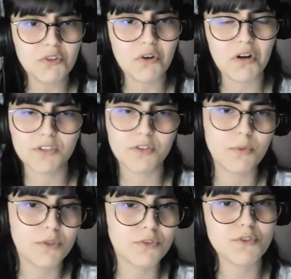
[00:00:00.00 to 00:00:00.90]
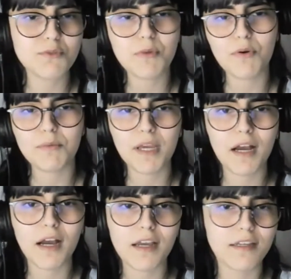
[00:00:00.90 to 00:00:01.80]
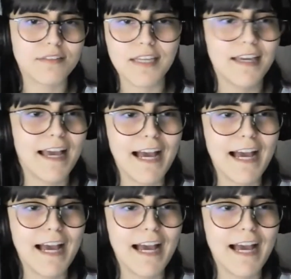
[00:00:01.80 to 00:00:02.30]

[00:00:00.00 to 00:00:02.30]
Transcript: no, I don't want to use Power BI.